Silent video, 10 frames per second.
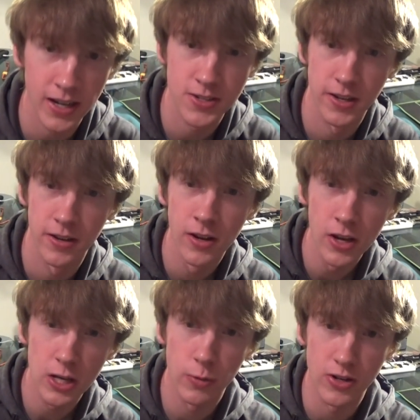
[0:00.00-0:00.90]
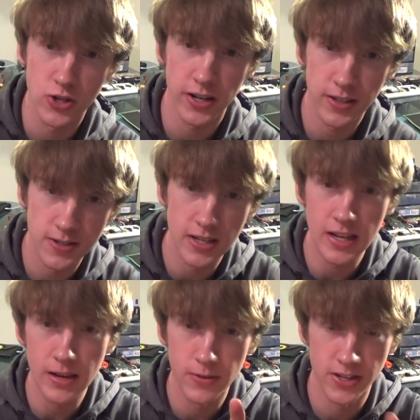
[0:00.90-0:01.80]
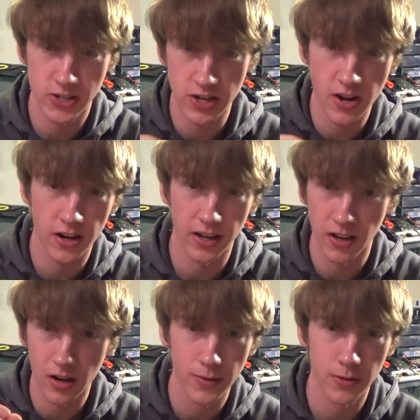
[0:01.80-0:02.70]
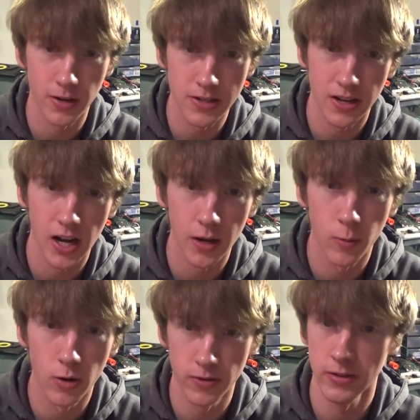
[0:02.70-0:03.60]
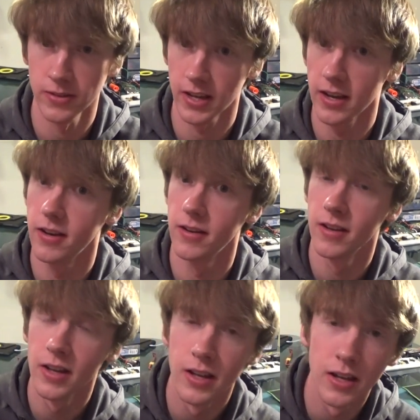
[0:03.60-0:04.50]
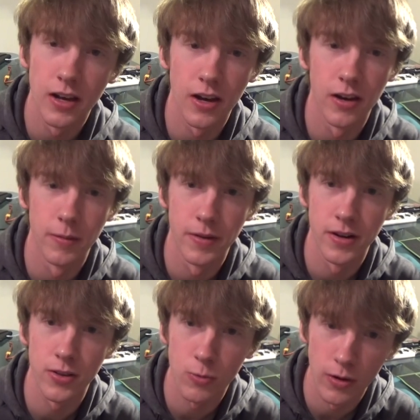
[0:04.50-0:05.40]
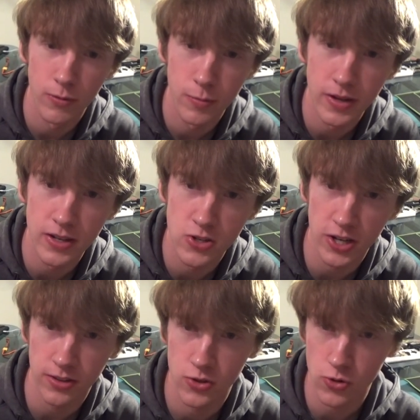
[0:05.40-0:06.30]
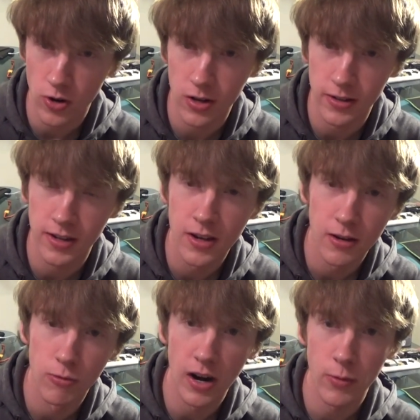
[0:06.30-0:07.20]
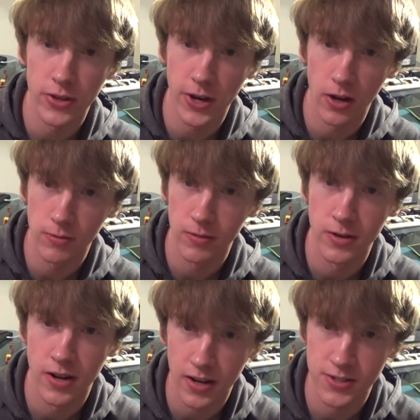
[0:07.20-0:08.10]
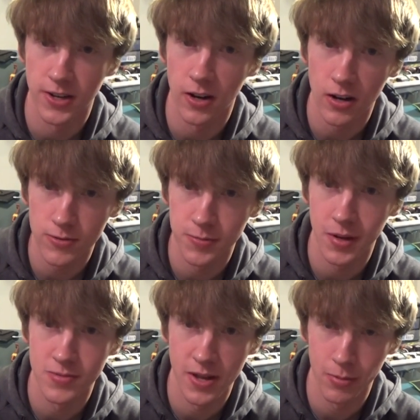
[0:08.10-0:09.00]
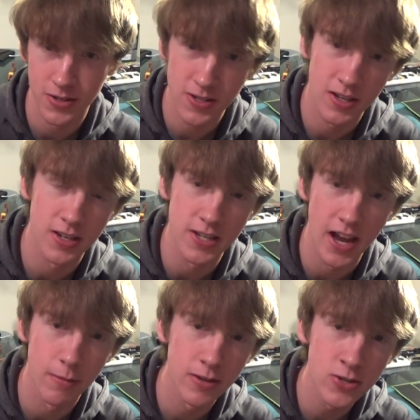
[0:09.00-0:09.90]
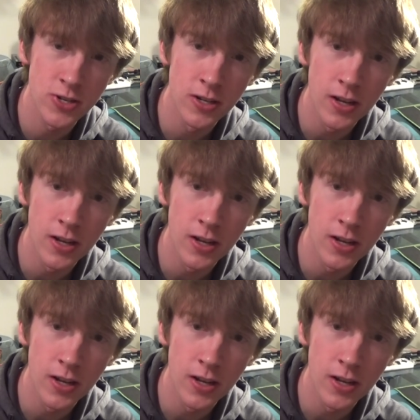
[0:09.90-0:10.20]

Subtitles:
I said, you want to check to see if it's actually knocking off at the right time, or if it even can. Another one would be to check the trolley. Right where the cutoff lever knocks it off, sometimes that place can get damaged,